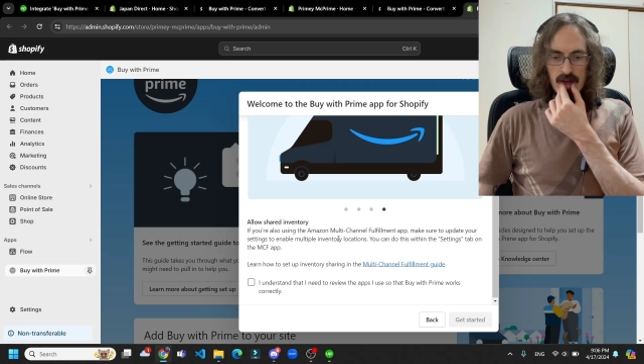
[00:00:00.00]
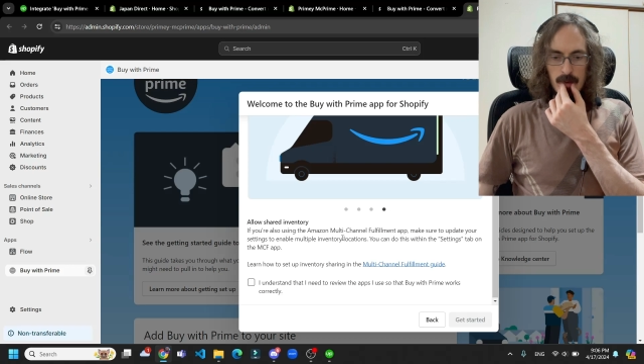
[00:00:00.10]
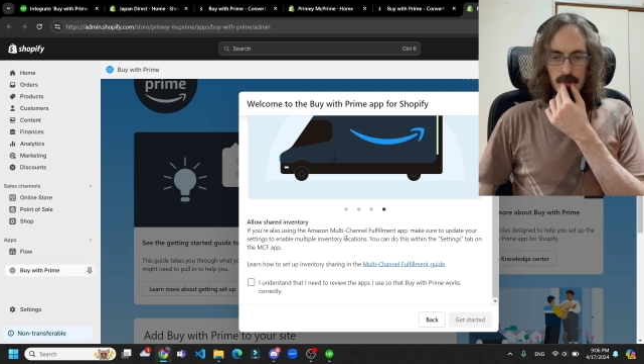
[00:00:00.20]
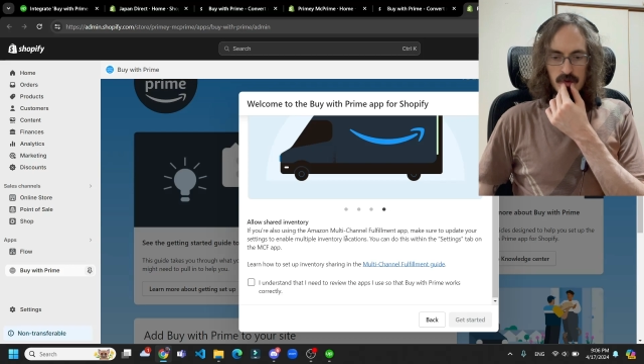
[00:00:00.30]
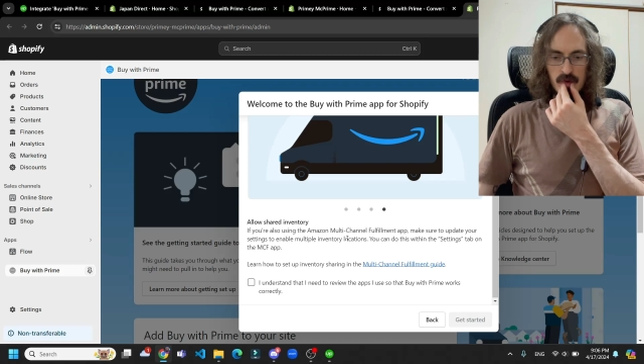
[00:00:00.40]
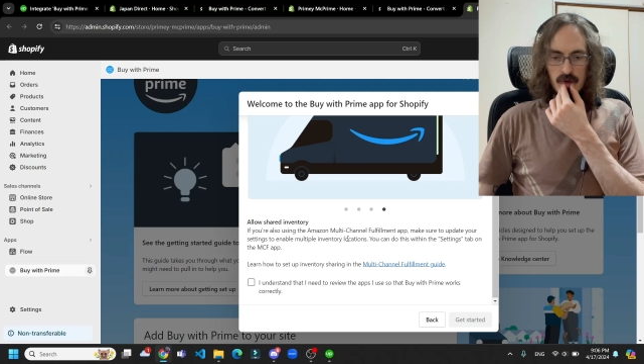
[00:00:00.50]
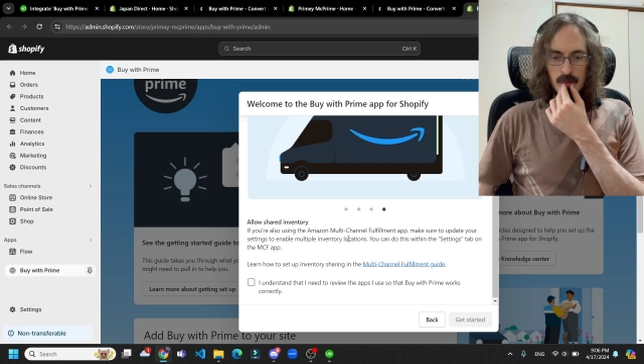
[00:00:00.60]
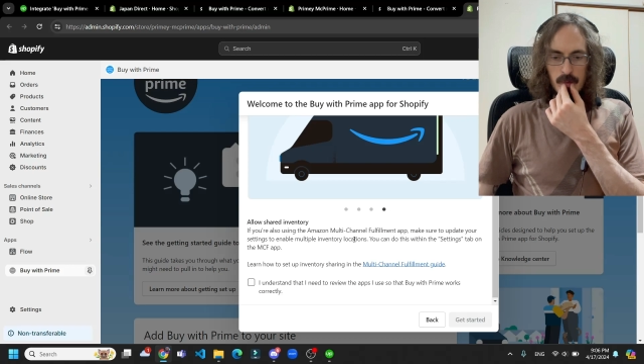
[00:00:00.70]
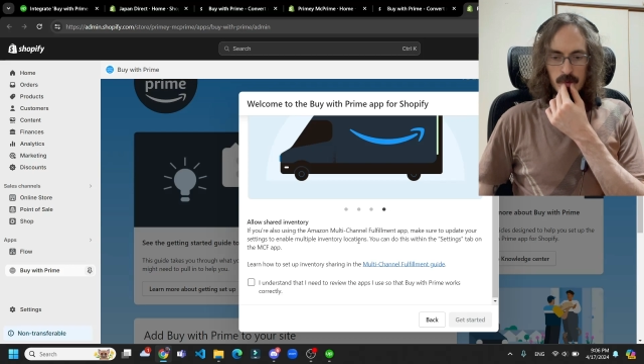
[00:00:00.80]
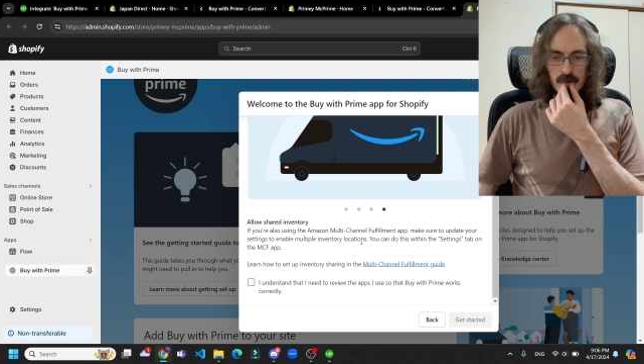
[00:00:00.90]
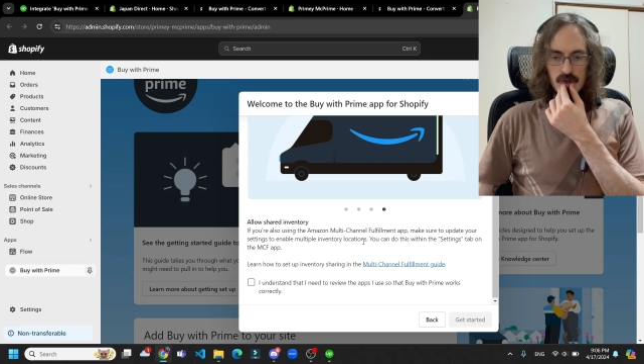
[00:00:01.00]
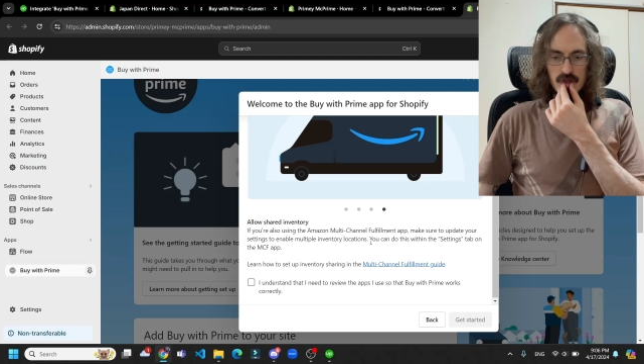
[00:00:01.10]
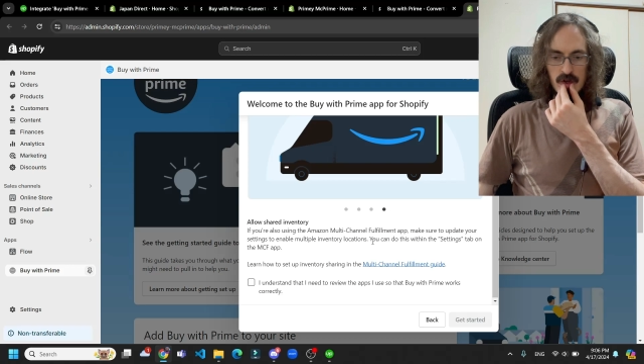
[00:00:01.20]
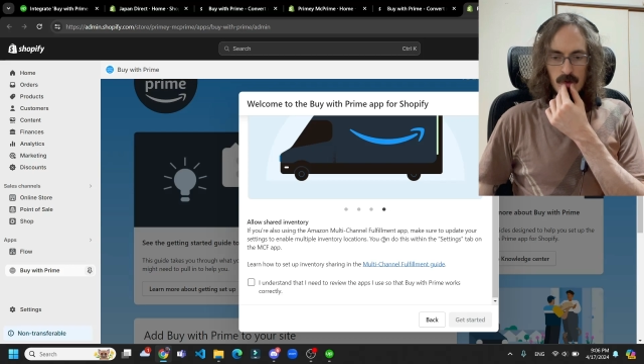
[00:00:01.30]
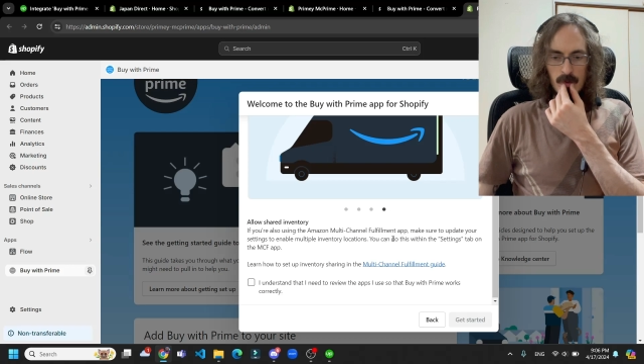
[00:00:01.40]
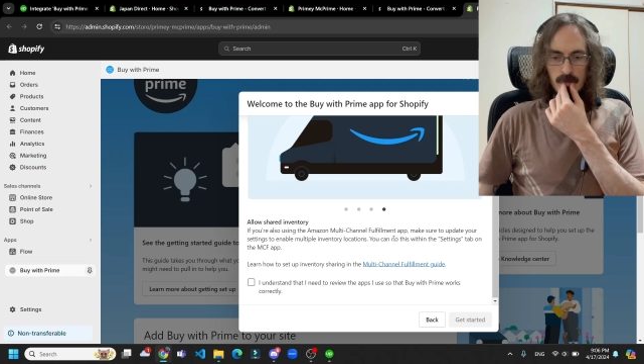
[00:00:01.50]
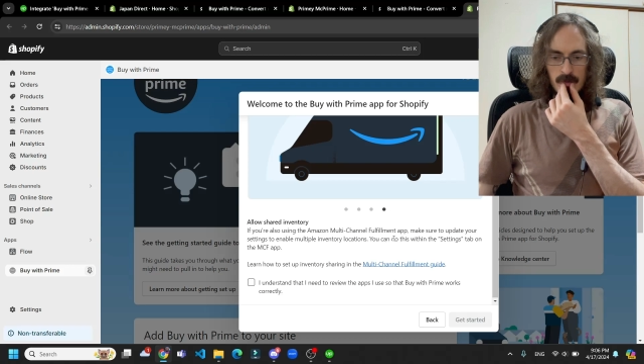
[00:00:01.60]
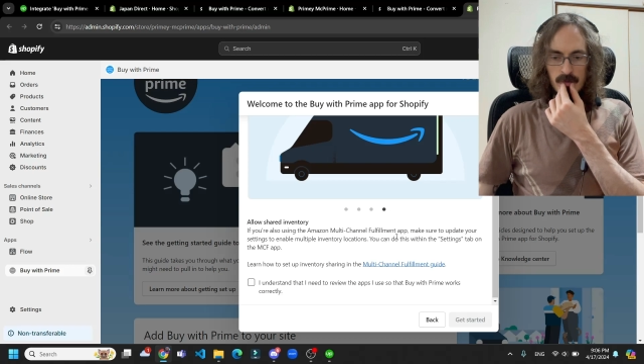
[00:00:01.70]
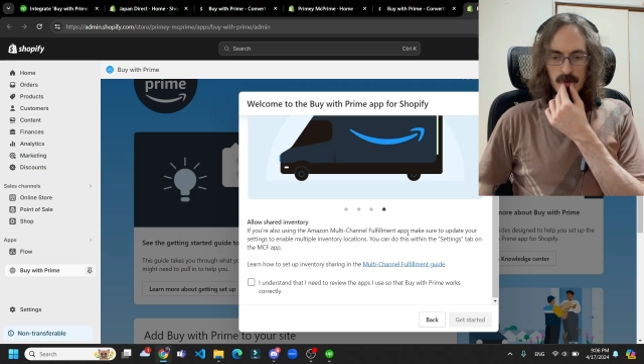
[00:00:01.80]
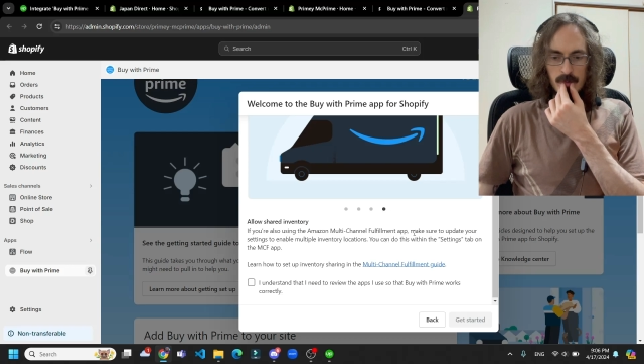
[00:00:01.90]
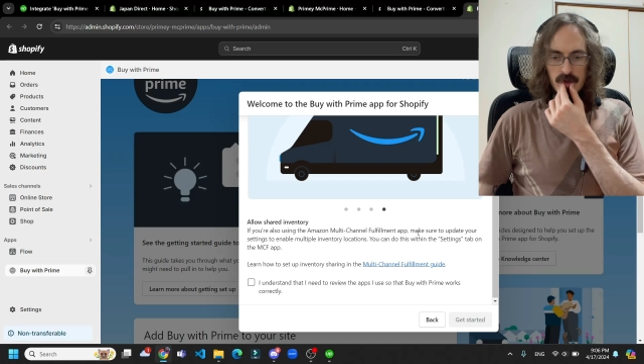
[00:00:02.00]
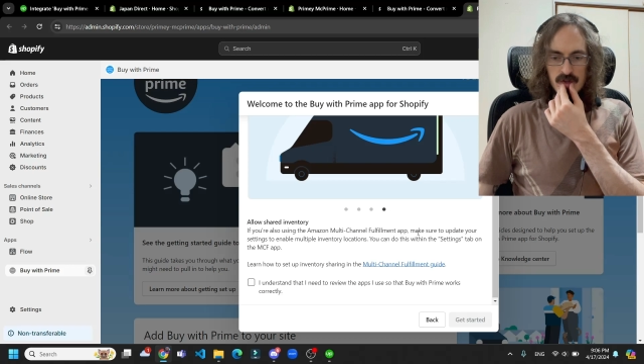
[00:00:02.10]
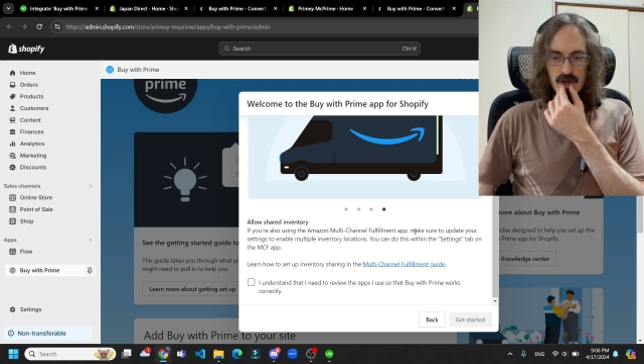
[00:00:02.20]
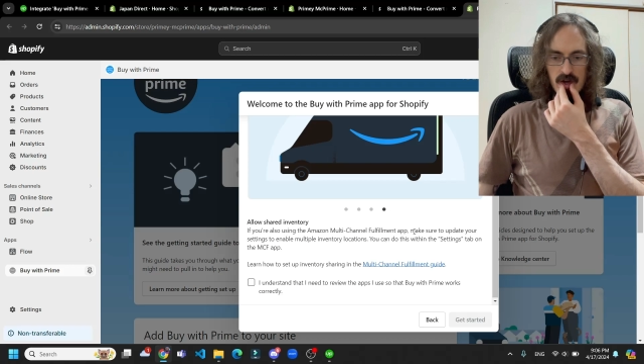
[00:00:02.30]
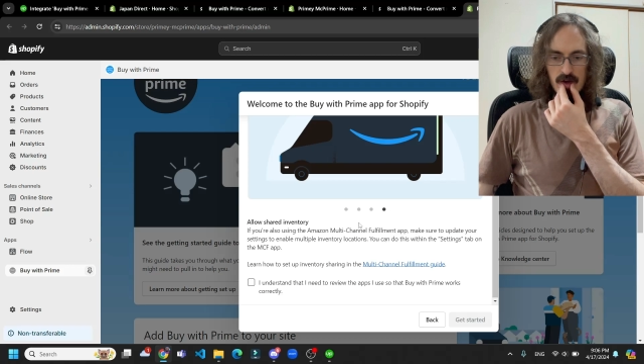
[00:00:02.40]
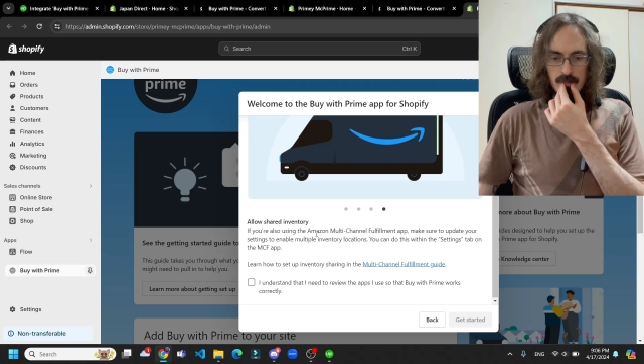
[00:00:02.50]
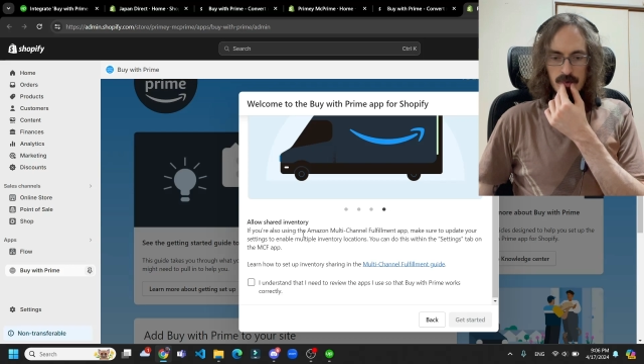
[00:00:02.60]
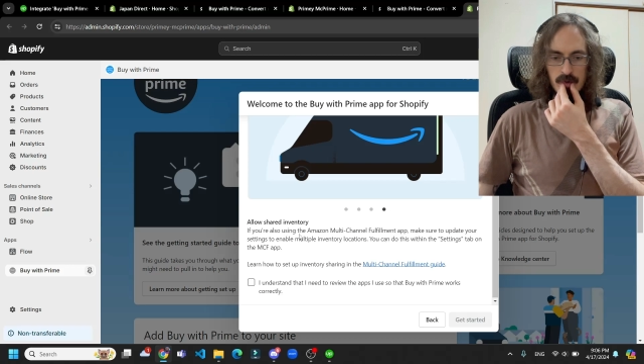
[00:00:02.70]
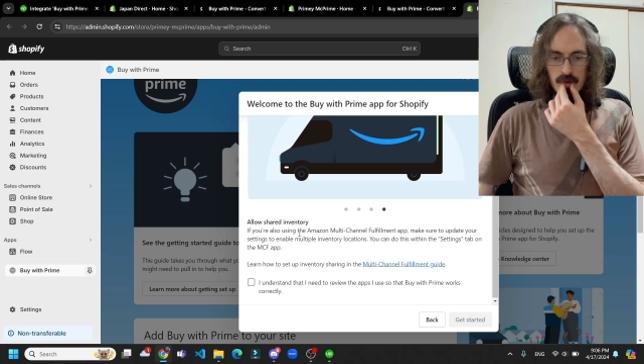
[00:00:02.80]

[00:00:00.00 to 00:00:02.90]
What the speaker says: Amazon multi-channel fulfillment app,